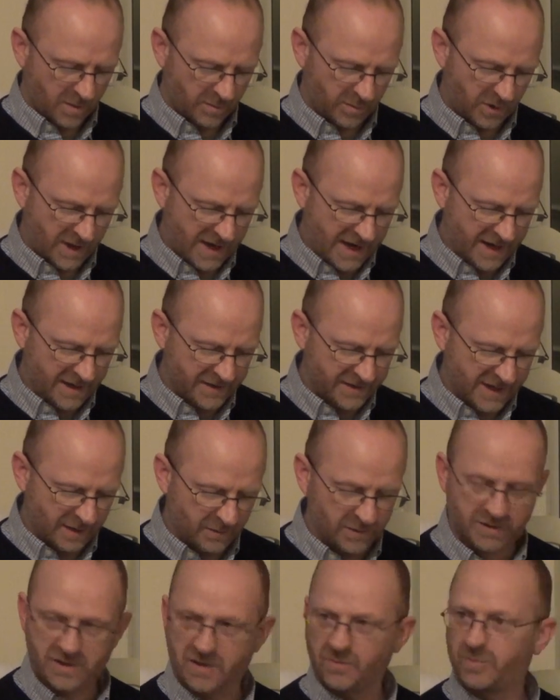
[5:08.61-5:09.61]
But that
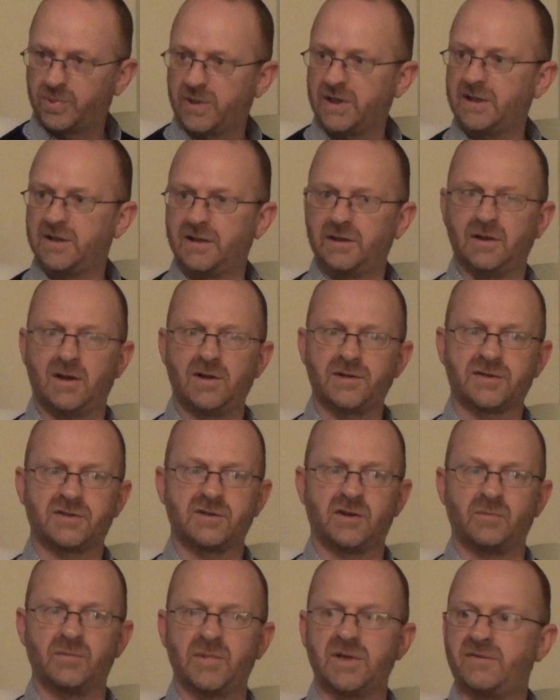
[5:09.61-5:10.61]
was completely lost
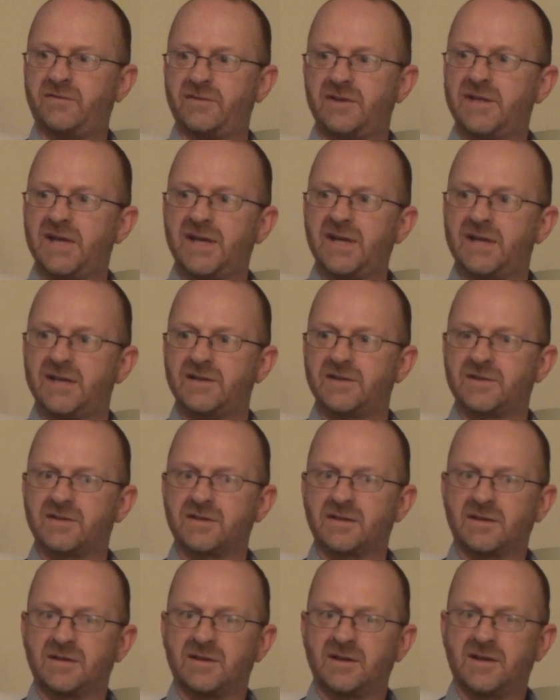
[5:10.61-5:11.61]
on me for
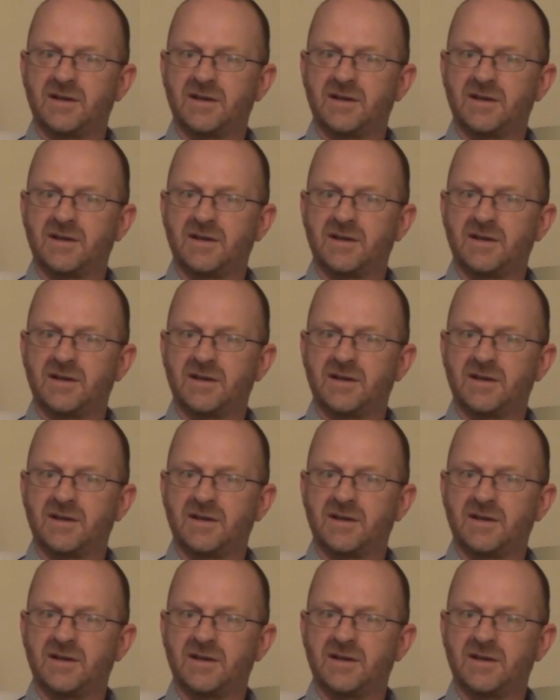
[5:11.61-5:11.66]
years.